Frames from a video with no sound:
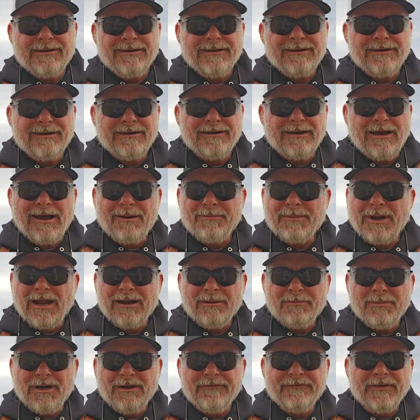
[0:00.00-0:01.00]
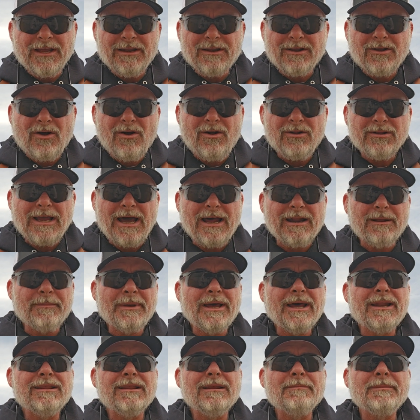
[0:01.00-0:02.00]
I'm not above getting called out of
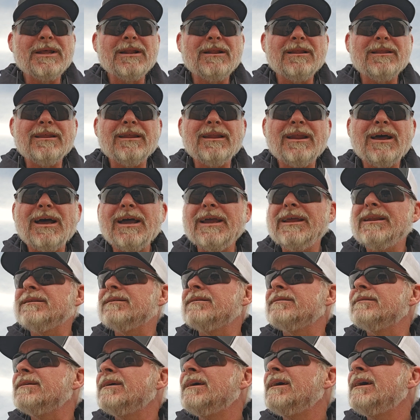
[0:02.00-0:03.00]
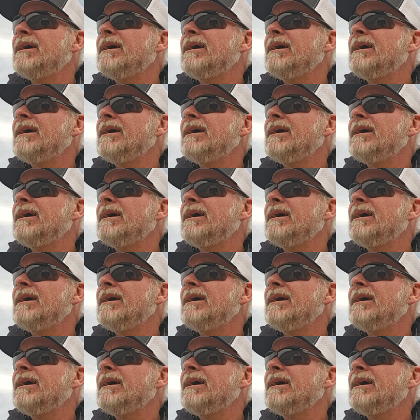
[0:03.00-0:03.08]
bed in the middle of the night and